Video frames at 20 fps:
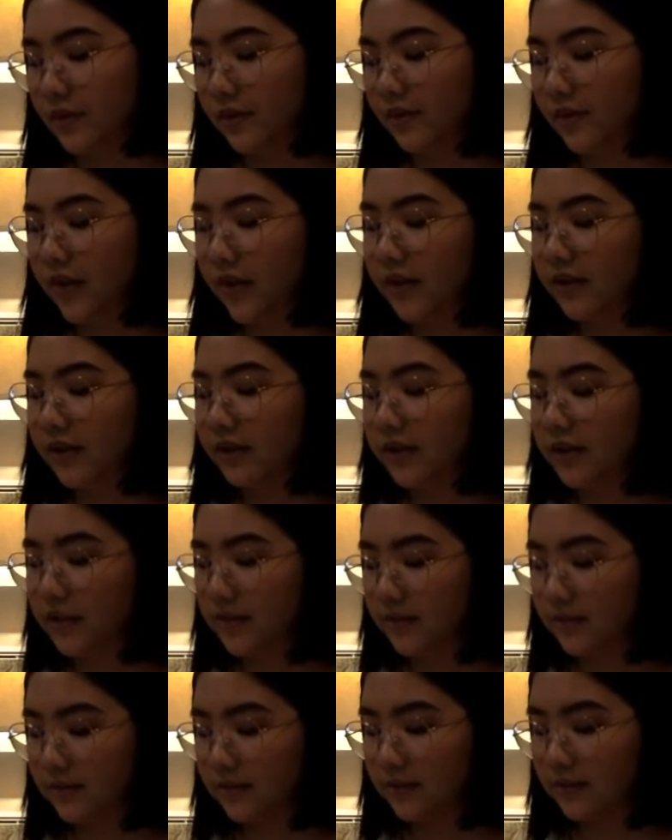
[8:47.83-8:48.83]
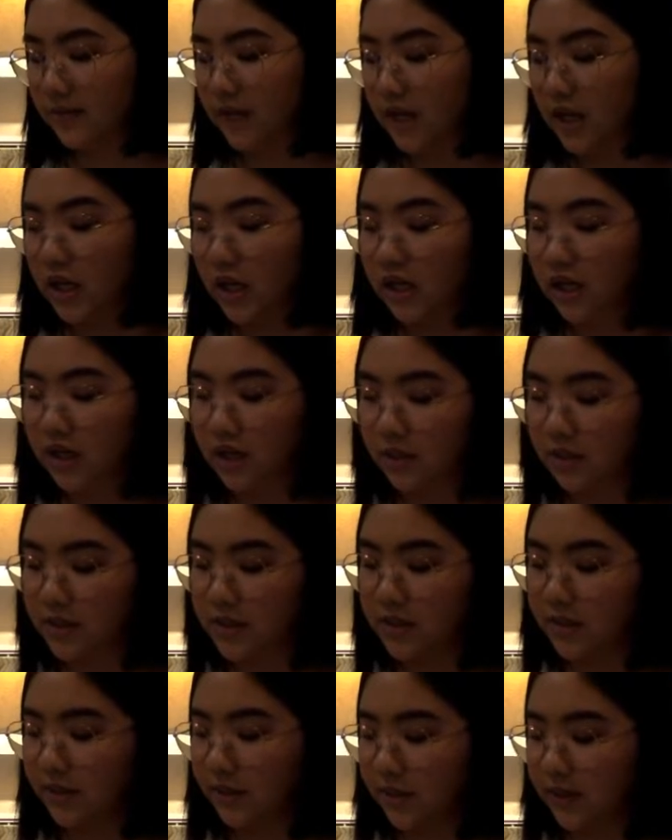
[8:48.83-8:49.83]
Finally, here was
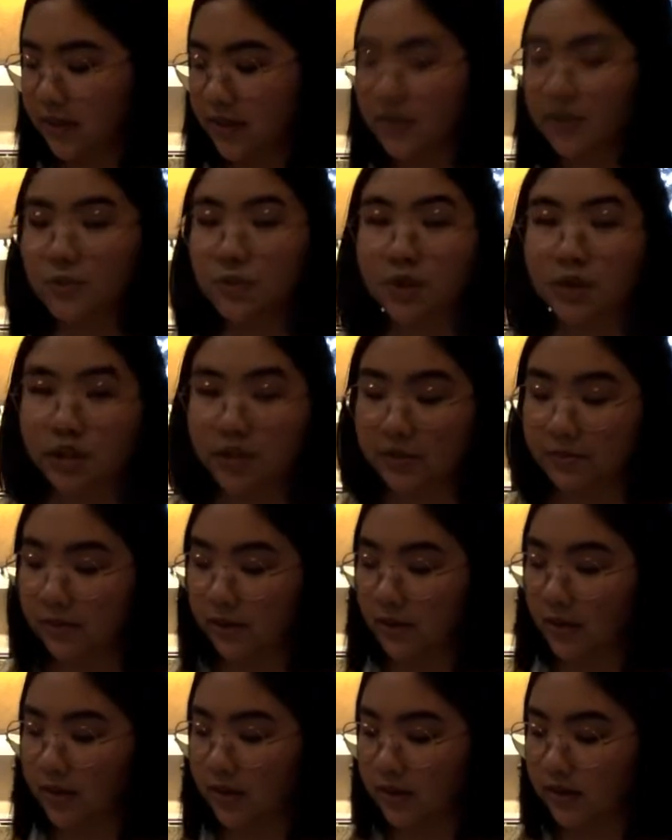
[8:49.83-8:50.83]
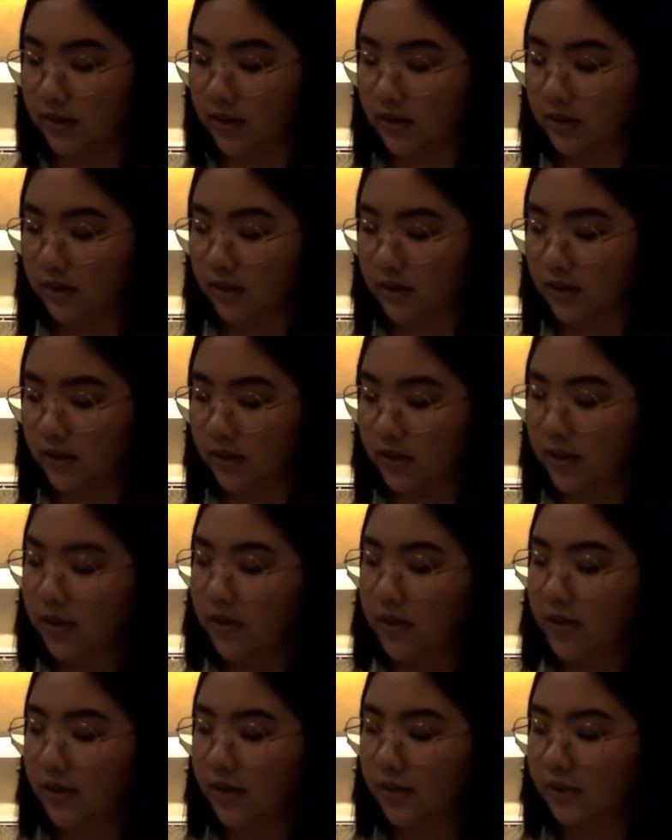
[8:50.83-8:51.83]
a place where she belonged,
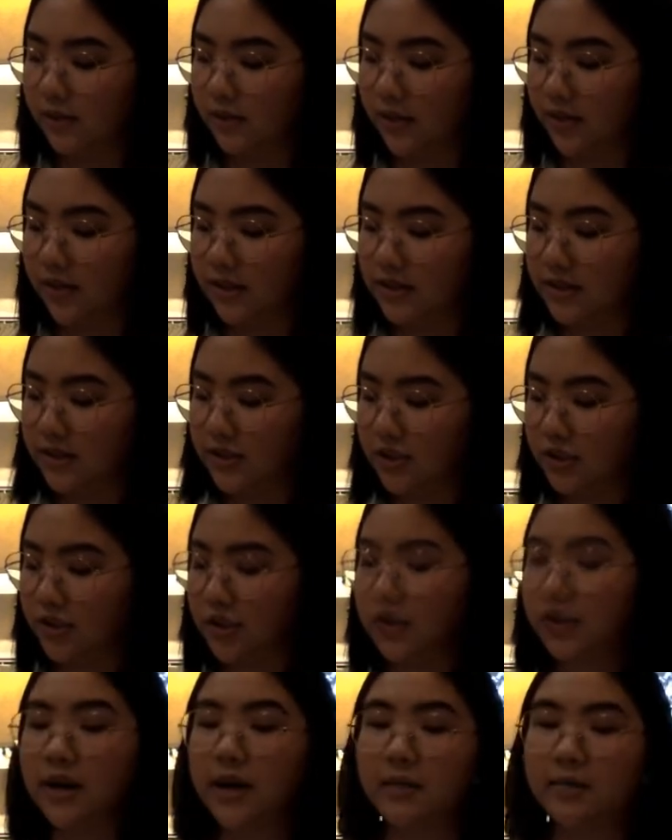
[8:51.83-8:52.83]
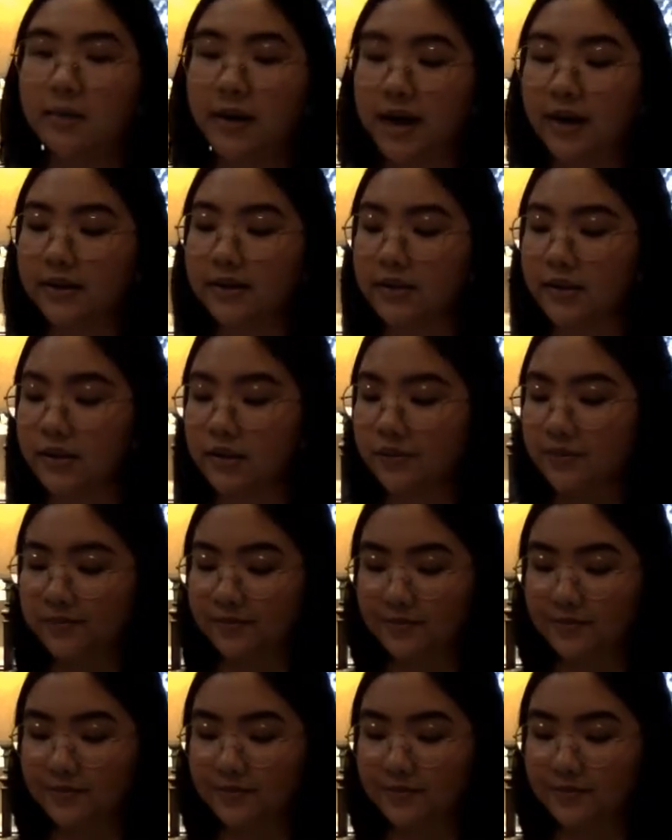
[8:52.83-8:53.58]
a place she could come back to.